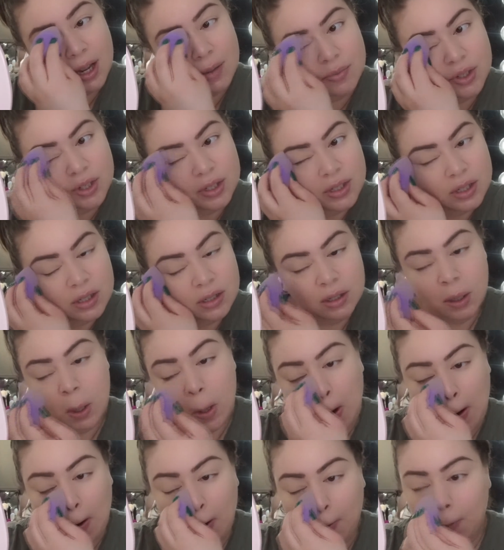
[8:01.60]
I'm just
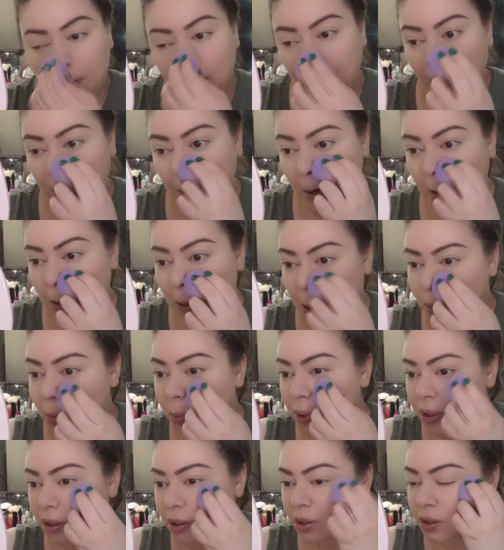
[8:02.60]
putting a little
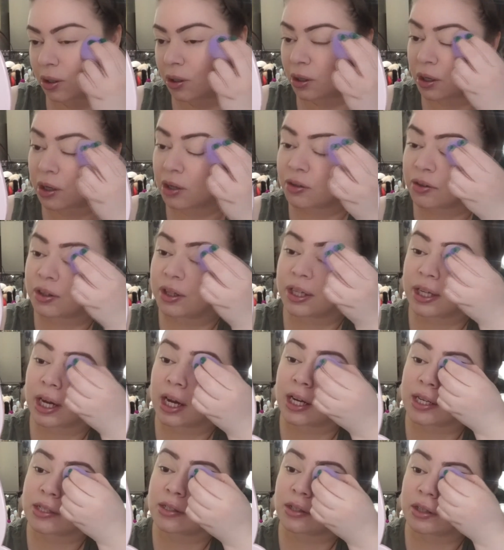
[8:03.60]
bit under the
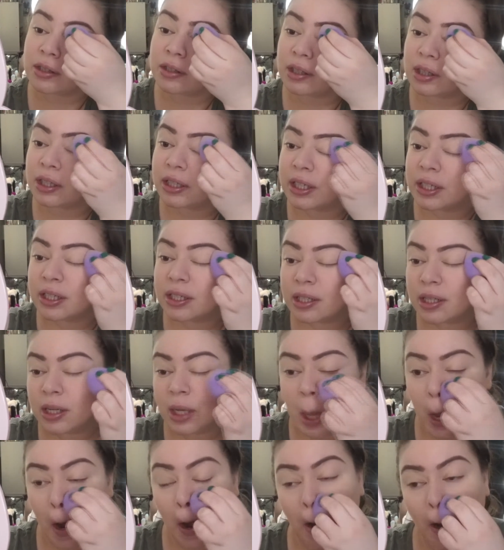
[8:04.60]
eyes and on the lid
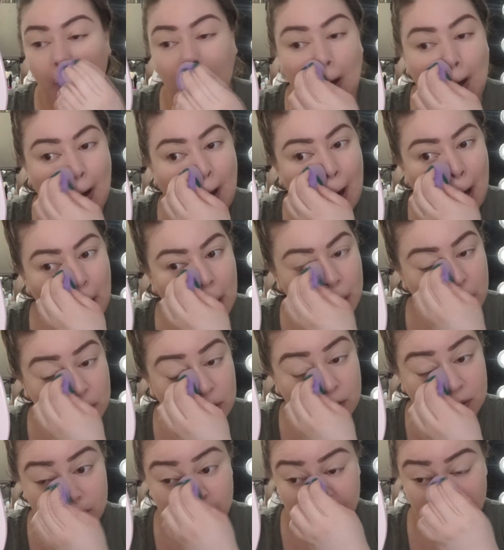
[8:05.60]
to kind
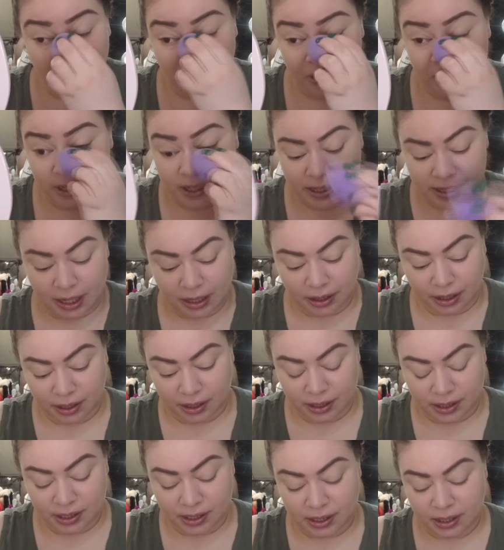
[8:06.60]
of set the
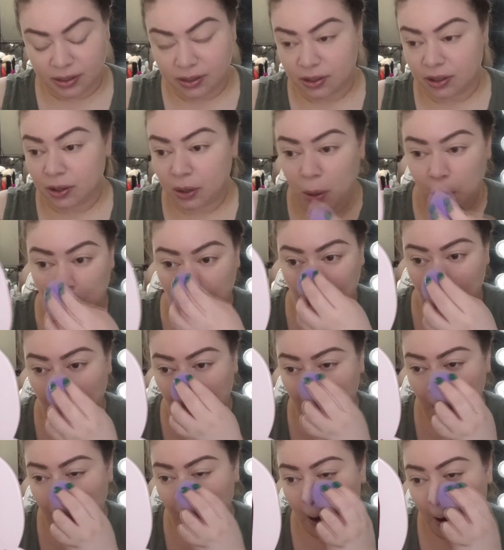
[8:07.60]
concealer.
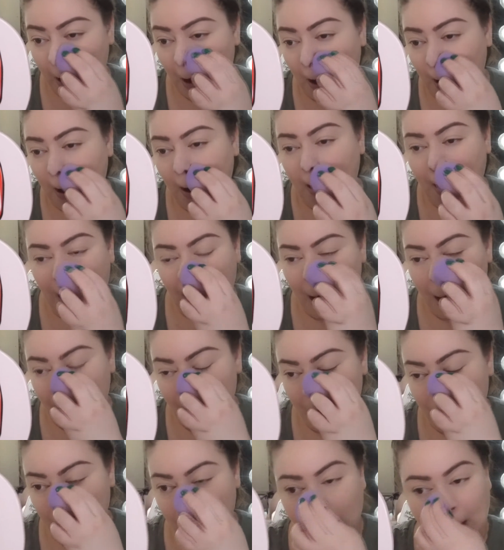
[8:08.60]
I
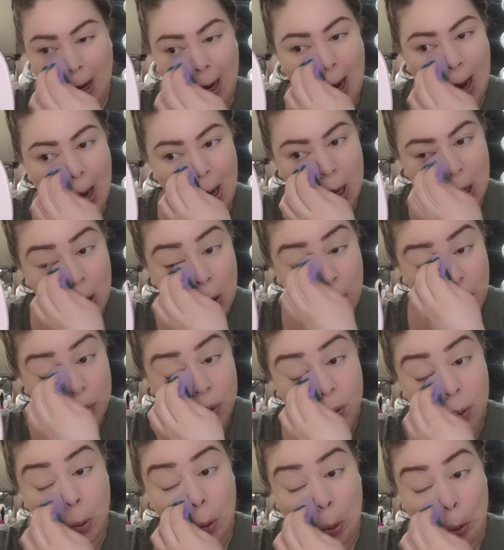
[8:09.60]
don't know, I kind of don't
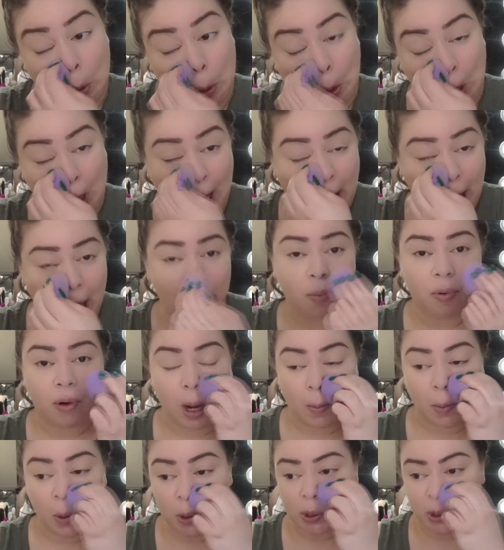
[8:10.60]
use eye
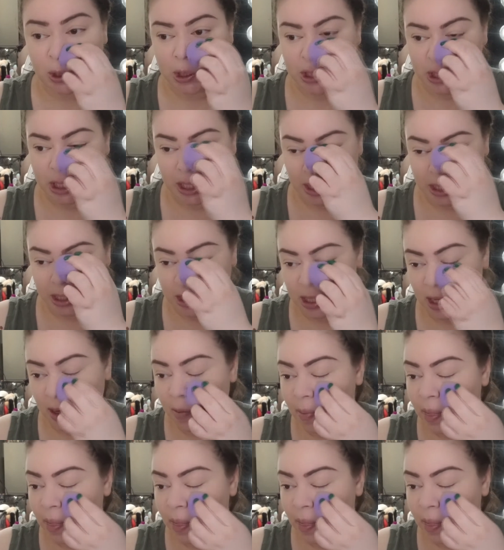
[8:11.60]
primers these days.